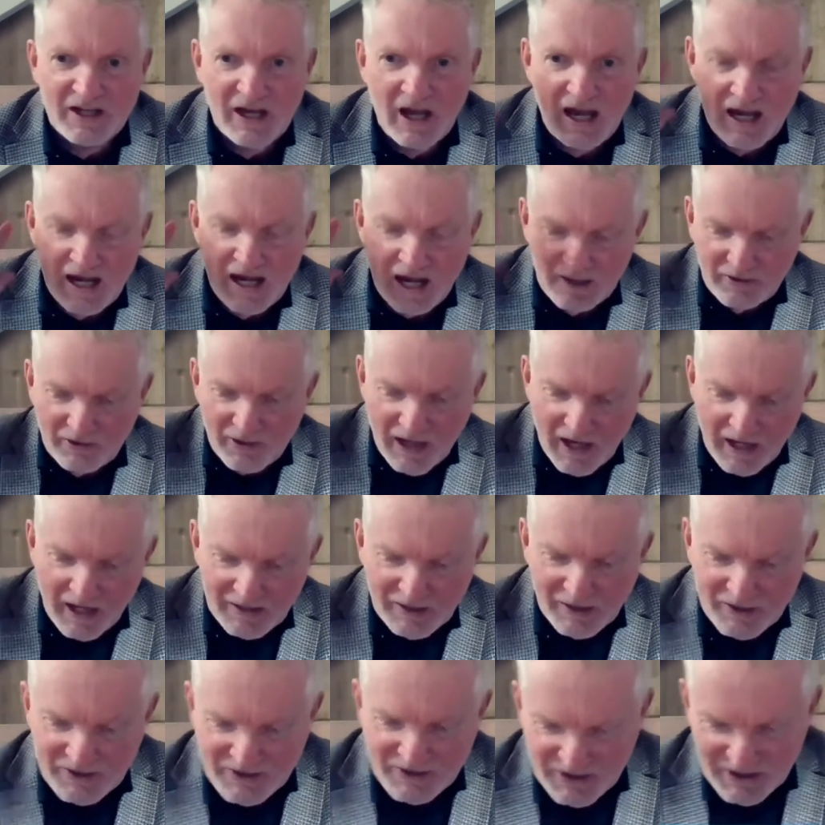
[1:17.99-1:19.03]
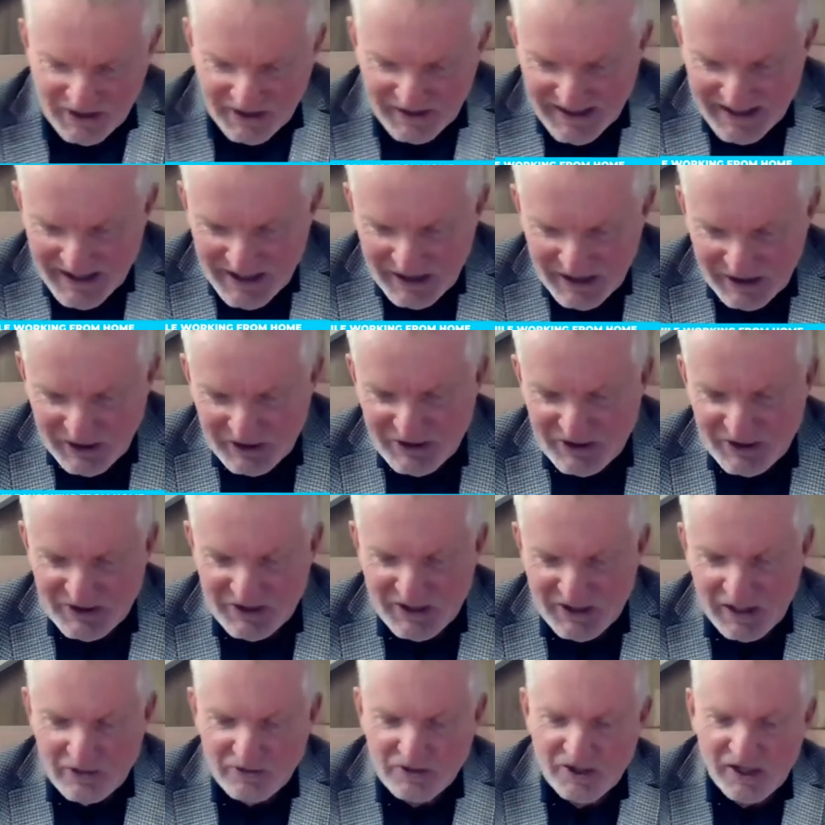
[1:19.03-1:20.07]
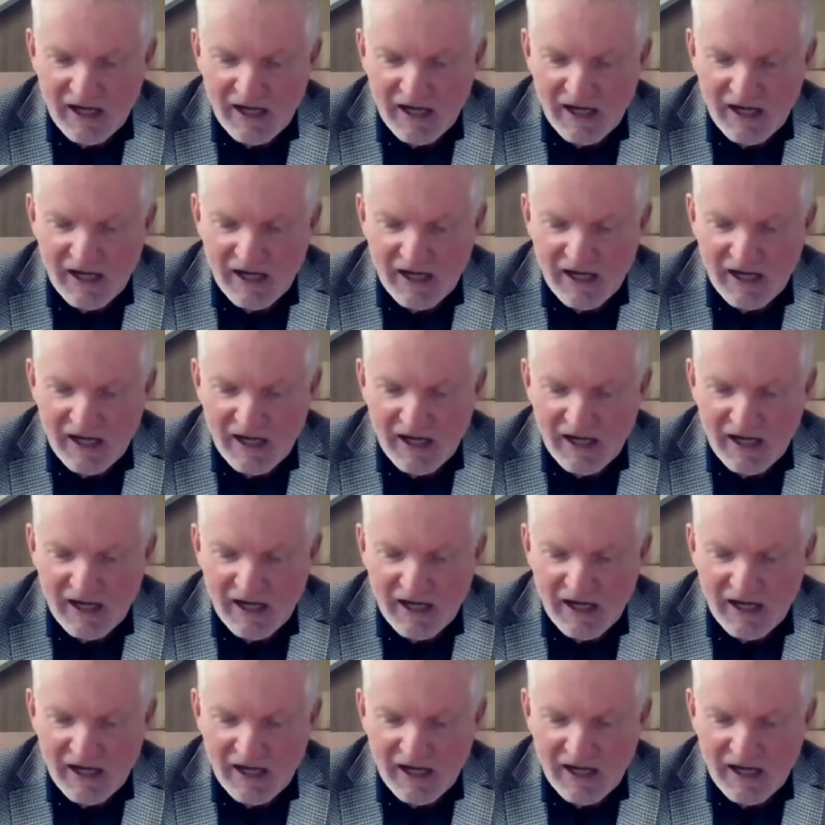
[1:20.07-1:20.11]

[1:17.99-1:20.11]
Hey Adrian, good to see you.